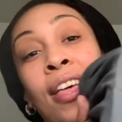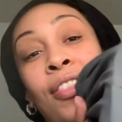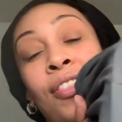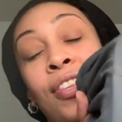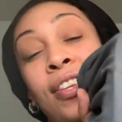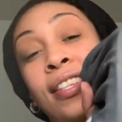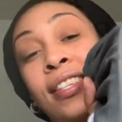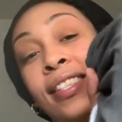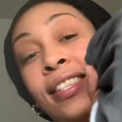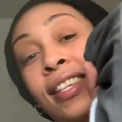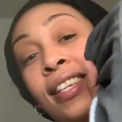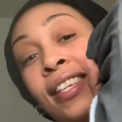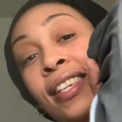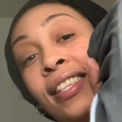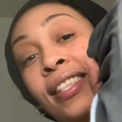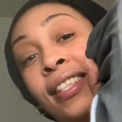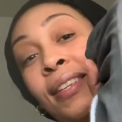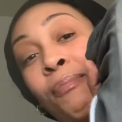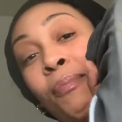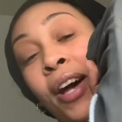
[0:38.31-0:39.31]
This
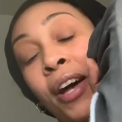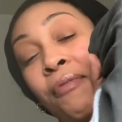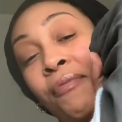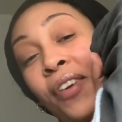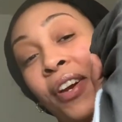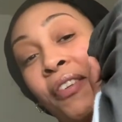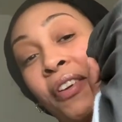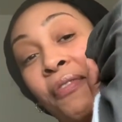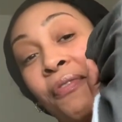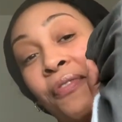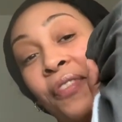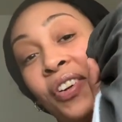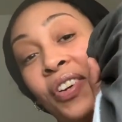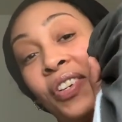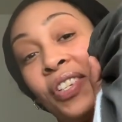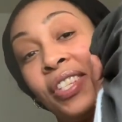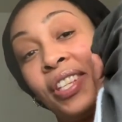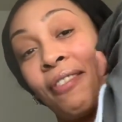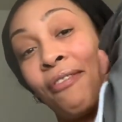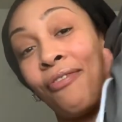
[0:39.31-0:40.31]
is my very
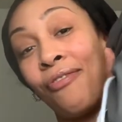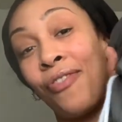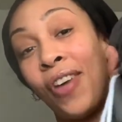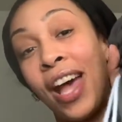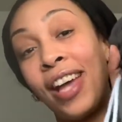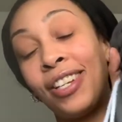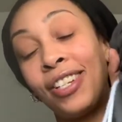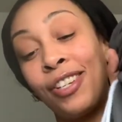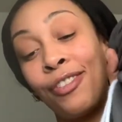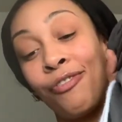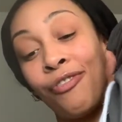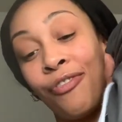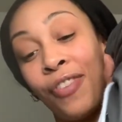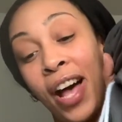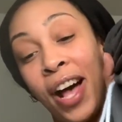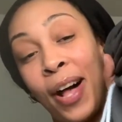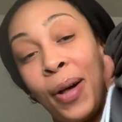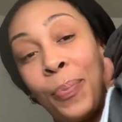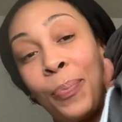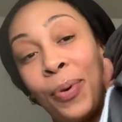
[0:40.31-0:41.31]
first Fashion
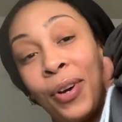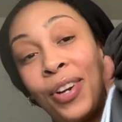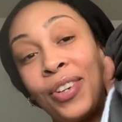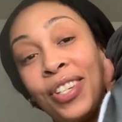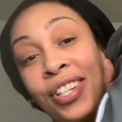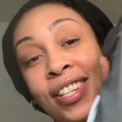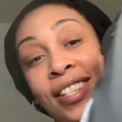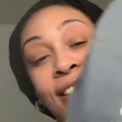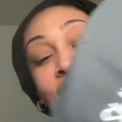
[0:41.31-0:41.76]
File purchase,